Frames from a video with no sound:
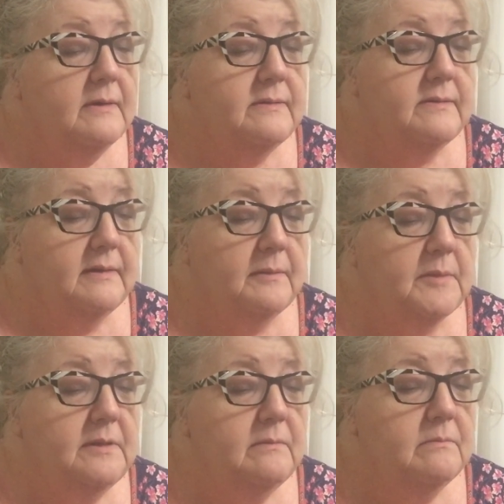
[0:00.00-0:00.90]

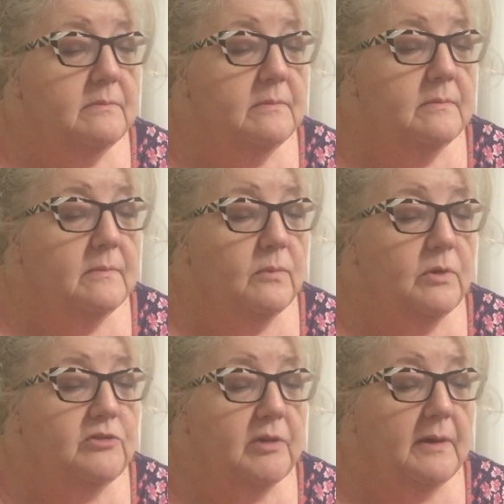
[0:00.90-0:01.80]
cinnamon,
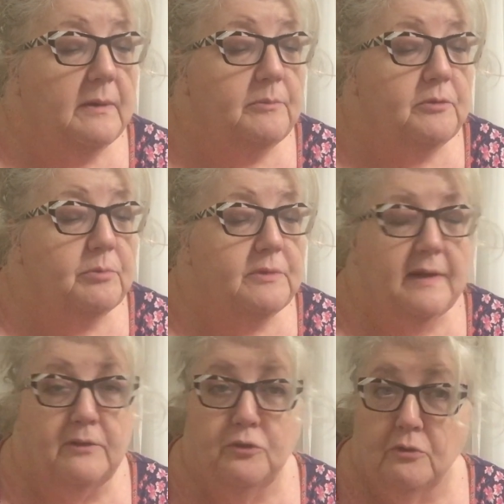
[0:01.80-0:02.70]
which helps
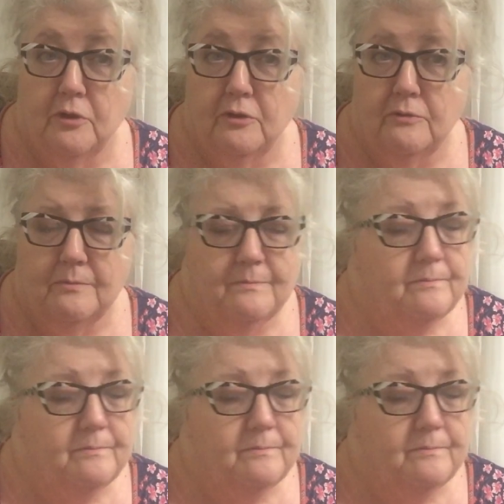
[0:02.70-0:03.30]
protect your heart.